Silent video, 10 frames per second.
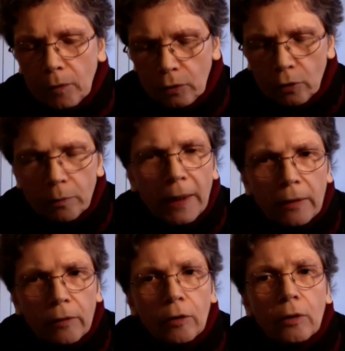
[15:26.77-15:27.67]
took back
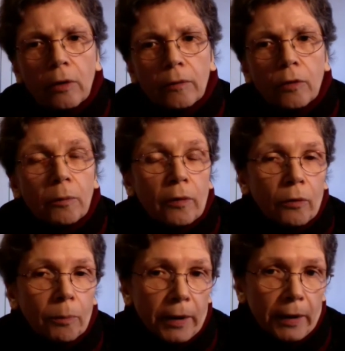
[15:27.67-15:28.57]
the
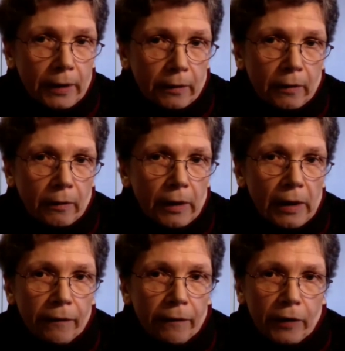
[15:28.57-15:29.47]
Super 8. They
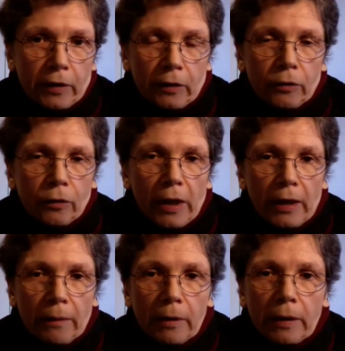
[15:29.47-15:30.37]
left it in the
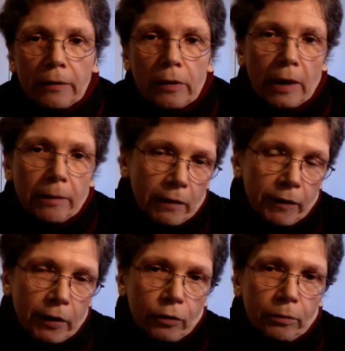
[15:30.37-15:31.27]
lab, and the lab gave
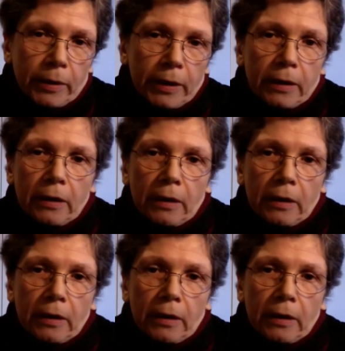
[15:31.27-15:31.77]
it to me.